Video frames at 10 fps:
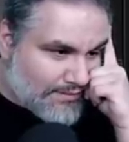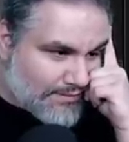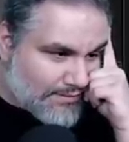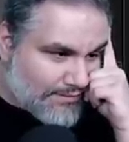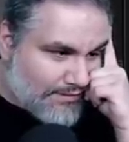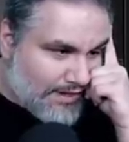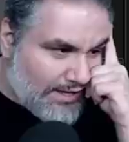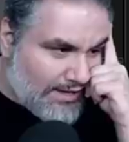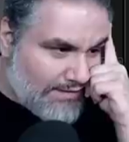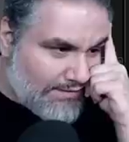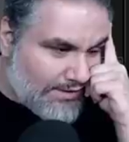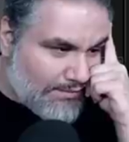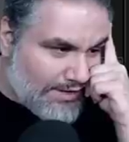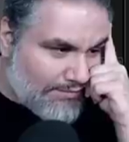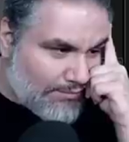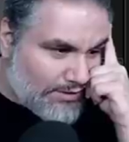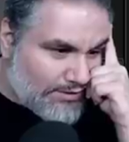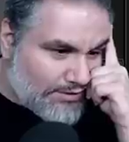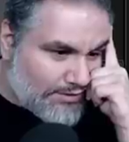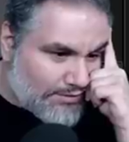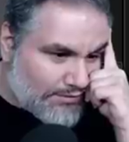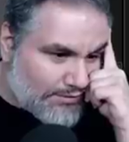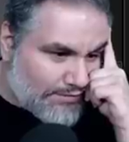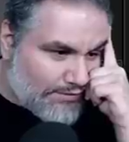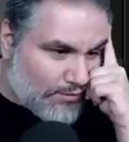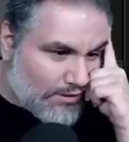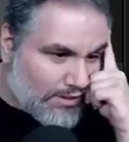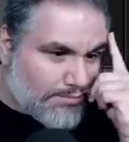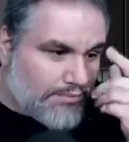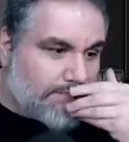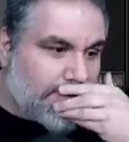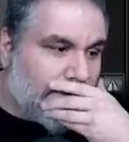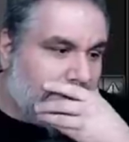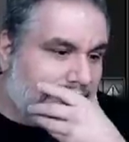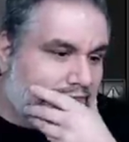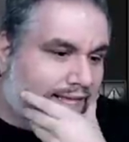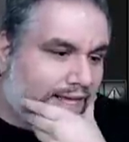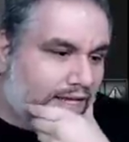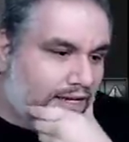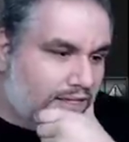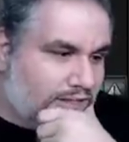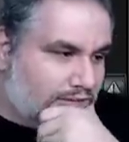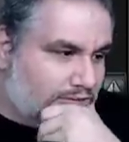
Four, five, and then we have one, two, three, four up. I don't like that.